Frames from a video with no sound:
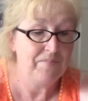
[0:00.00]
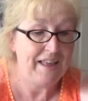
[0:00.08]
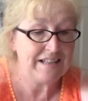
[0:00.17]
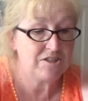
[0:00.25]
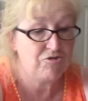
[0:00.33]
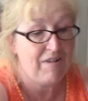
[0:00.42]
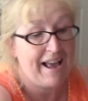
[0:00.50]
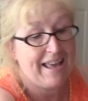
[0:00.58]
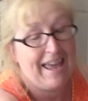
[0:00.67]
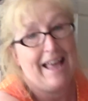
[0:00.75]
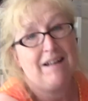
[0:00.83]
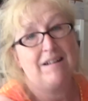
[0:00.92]
That's
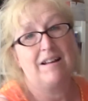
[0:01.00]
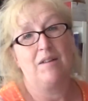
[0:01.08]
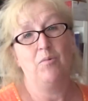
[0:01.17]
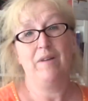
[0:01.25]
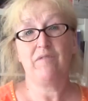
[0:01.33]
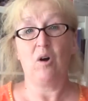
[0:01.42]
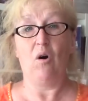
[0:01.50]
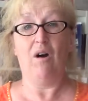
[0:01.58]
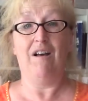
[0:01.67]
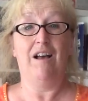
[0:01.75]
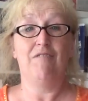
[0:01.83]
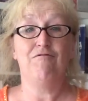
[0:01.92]
cracking. We've
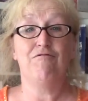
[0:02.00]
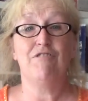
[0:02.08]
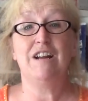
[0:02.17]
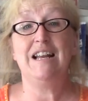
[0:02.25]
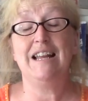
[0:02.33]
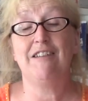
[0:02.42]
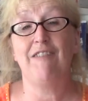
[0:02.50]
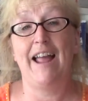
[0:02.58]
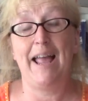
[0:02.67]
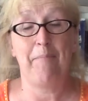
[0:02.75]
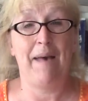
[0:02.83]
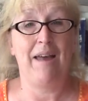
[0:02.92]
got a really
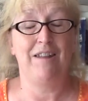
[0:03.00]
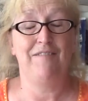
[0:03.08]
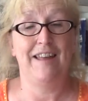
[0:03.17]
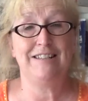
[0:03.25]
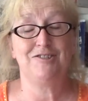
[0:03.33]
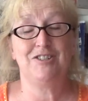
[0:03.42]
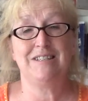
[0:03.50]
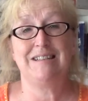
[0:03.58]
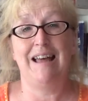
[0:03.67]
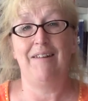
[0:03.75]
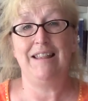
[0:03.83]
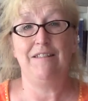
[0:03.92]
great amount of entries
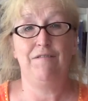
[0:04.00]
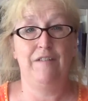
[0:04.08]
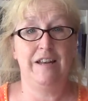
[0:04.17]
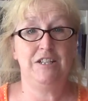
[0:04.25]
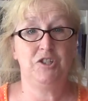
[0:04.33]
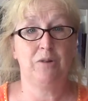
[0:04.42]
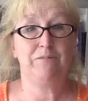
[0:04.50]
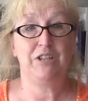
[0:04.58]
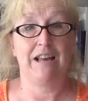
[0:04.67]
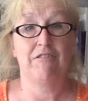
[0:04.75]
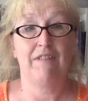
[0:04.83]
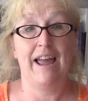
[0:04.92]
now in the finished
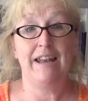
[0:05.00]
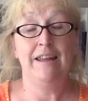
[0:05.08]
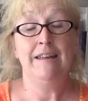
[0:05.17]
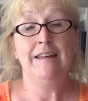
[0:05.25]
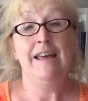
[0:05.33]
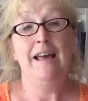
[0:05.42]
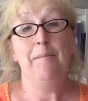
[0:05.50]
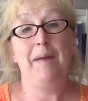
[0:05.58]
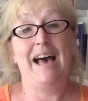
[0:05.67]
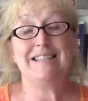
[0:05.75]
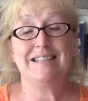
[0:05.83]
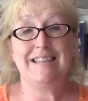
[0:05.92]
object thread.
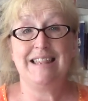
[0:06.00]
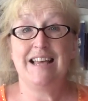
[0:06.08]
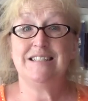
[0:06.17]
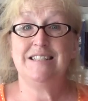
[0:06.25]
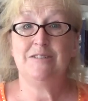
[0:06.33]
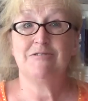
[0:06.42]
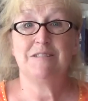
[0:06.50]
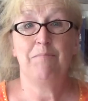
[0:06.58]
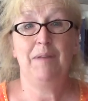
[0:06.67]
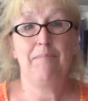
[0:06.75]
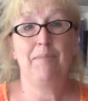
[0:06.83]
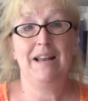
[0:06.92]
But as I said, there's still some
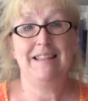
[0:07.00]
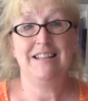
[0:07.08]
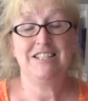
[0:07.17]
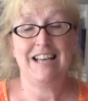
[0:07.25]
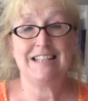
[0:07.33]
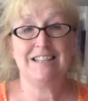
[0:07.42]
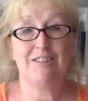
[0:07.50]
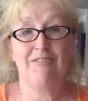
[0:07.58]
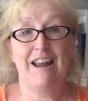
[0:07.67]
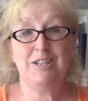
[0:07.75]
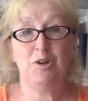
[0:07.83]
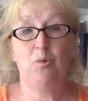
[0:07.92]
people in the chatter
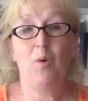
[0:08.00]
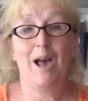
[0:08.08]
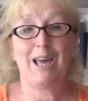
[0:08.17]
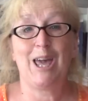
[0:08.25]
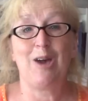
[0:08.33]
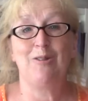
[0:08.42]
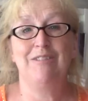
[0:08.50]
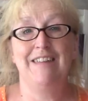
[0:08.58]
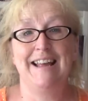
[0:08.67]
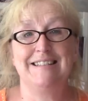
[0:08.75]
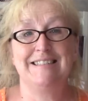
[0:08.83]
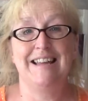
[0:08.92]
thread who are working on
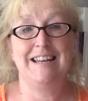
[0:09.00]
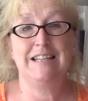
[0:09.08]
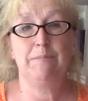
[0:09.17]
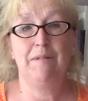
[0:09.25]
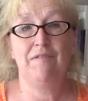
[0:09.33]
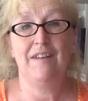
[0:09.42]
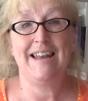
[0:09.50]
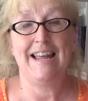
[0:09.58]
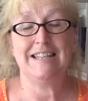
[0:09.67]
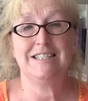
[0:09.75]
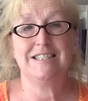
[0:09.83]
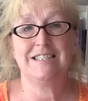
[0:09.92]
things that need to be finished.